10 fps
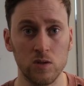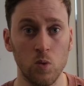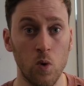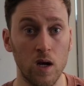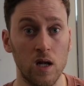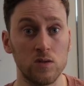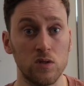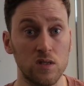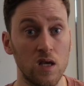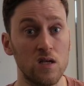add
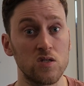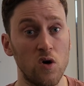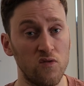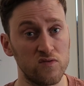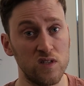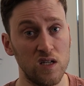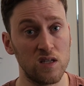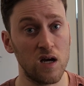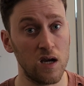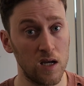100 gigs of
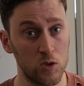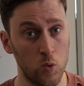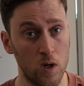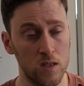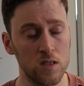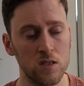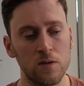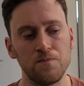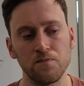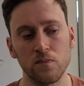data at
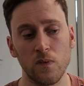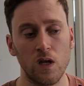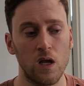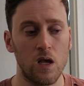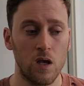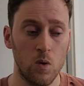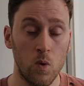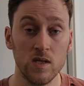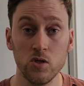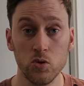once.
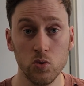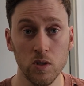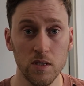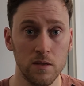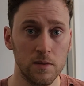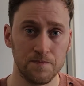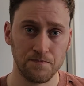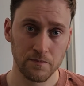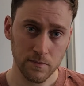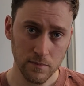Once you do it,
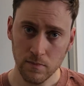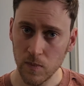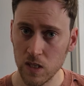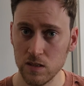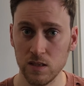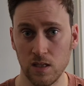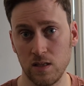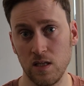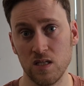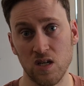the
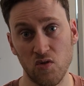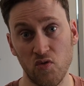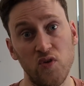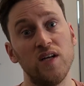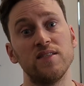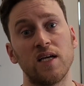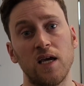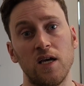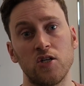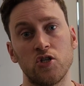disk fills the
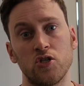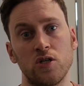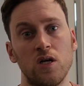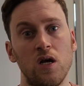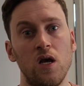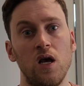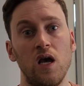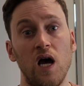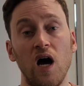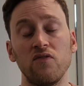cache.
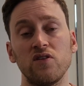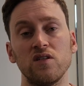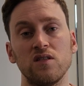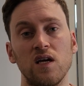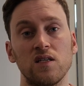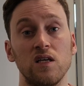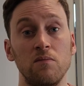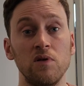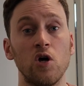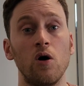After that,
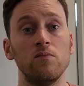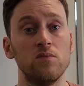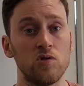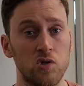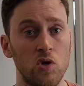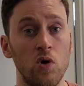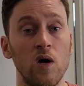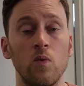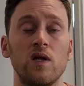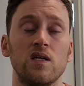it becomes slow.
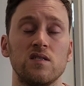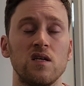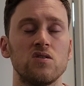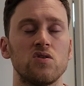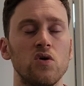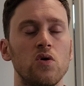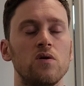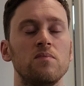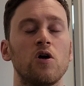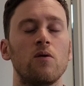And when I say
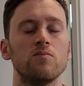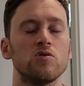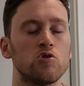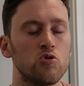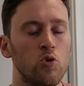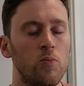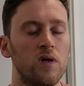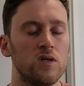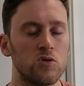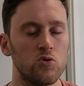slow, it becomes
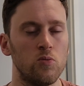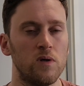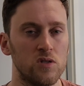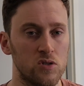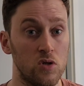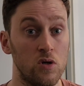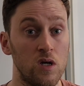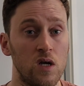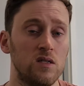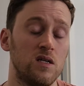super, super slow.
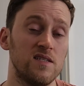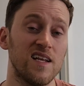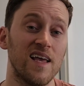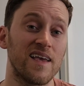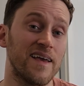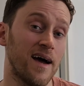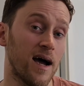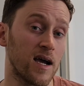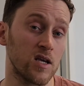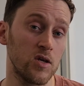There's like
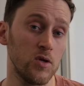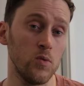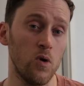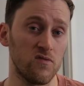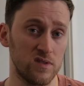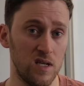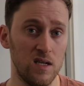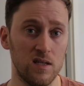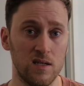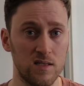a queue of
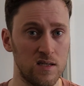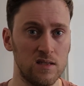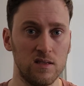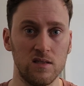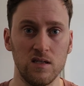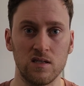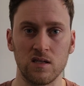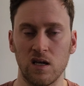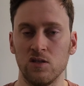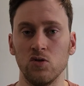data inside the
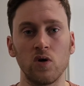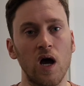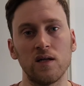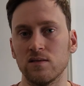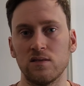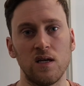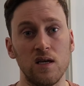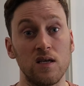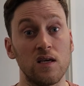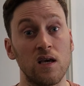disk, and you can't
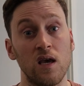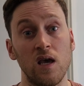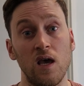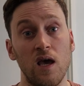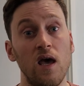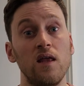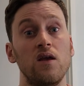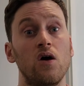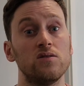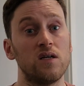take
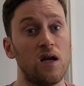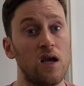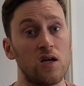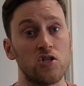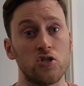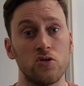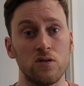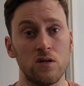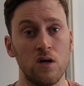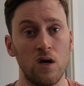any other
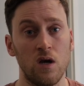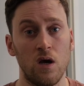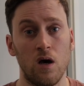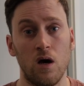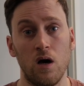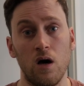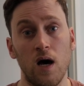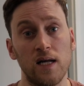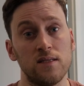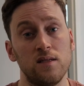action
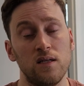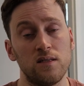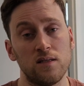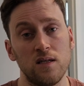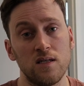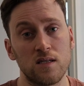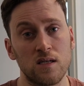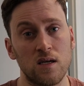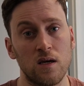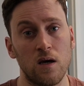until the disk
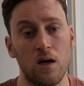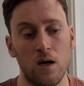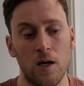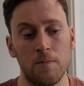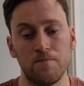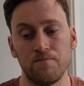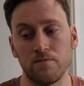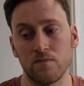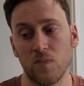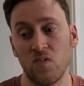
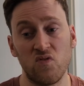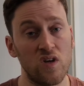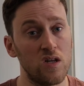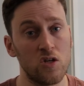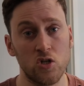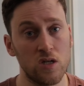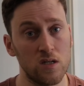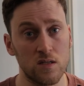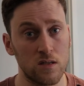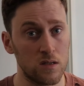finish
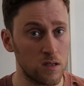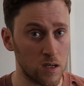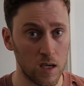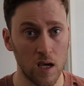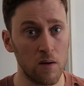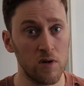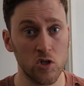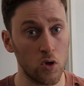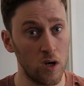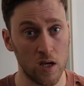is
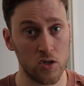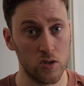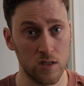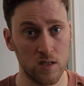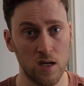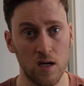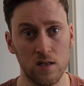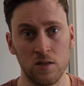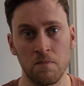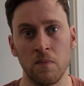garbage collection
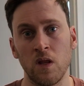inside.